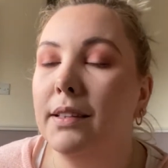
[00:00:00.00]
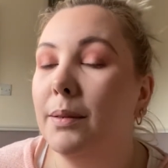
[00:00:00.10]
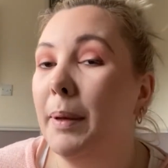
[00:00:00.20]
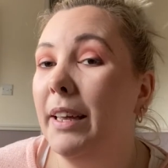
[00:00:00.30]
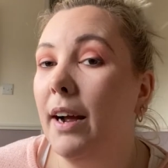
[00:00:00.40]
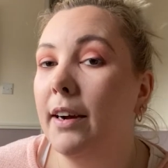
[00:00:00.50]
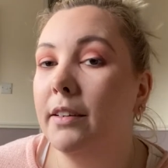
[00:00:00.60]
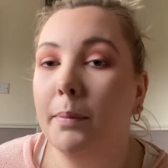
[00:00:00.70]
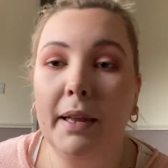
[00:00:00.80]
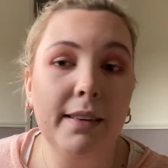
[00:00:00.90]
bit hard to
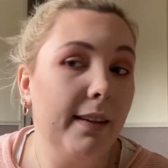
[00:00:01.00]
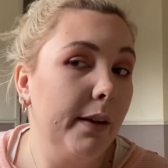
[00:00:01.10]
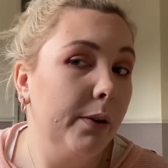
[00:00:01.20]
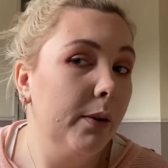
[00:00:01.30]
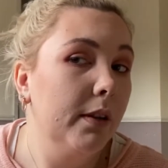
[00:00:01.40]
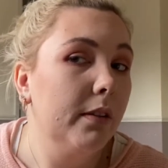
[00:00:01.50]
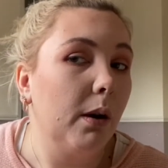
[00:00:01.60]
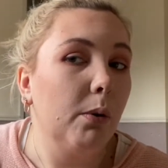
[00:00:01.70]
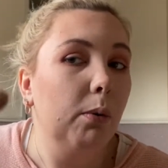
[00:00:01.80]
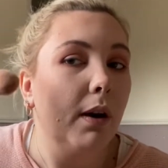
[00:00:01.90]
blend out, so